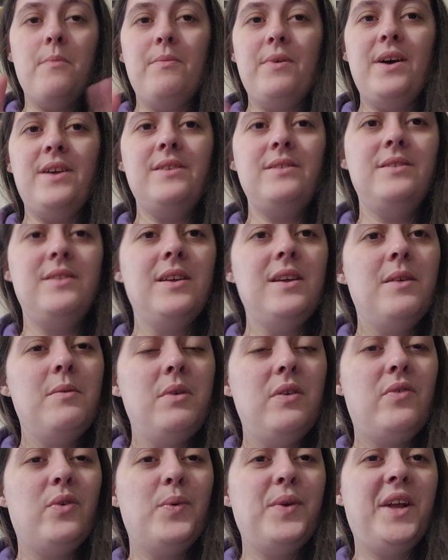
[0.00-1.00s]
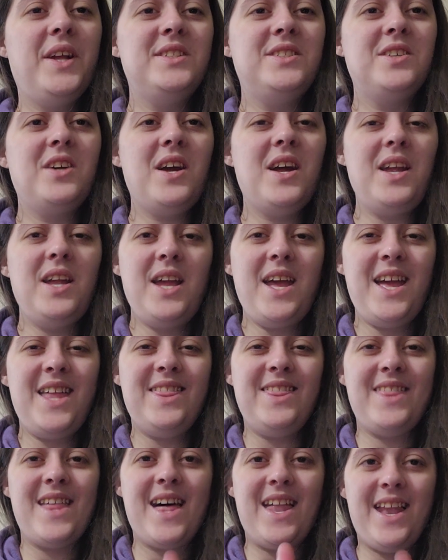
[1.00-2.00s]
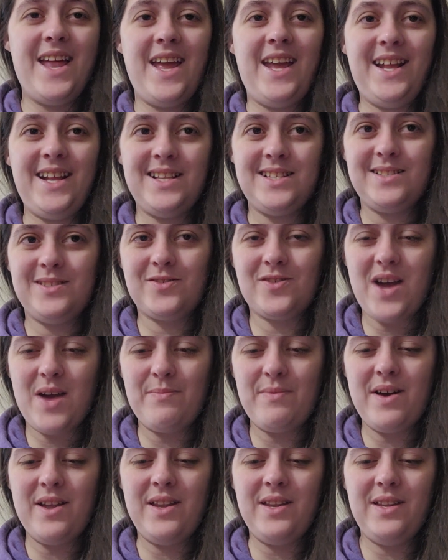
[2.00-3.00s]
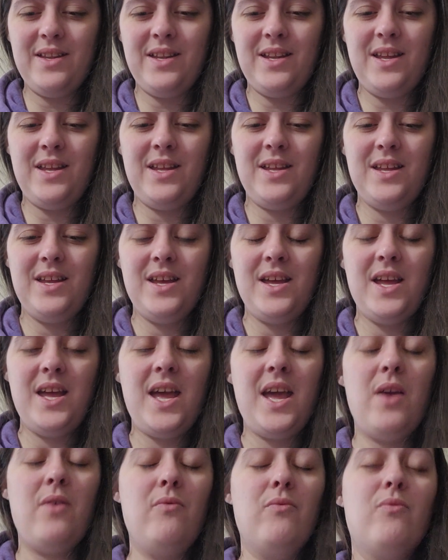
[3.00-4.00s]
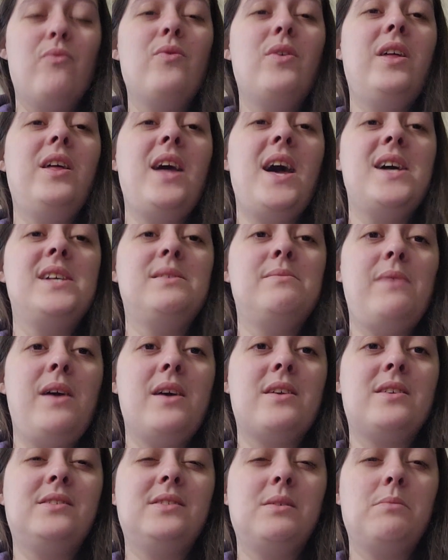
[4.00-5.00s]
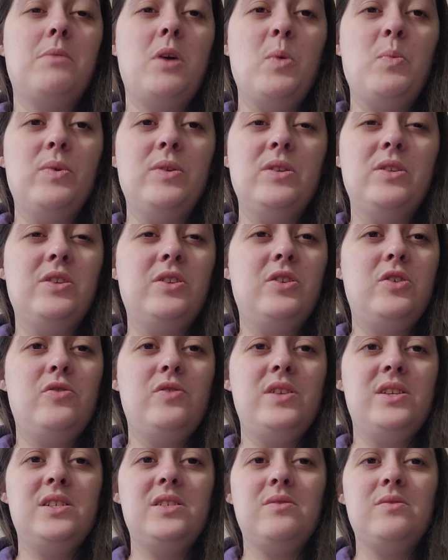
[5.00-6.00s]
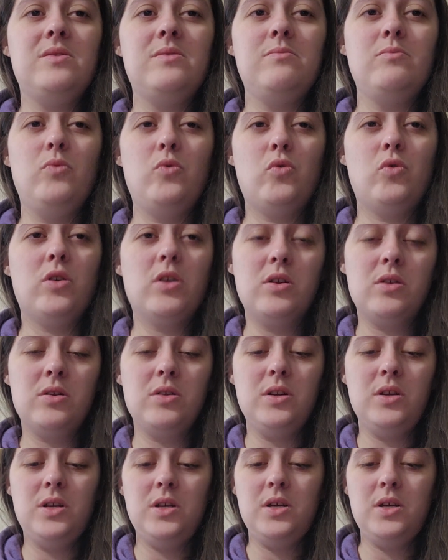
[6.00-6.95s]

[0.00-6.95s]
But before we get started, hit that like and subscribe button. It really helps me out because I'm hoping to do this more.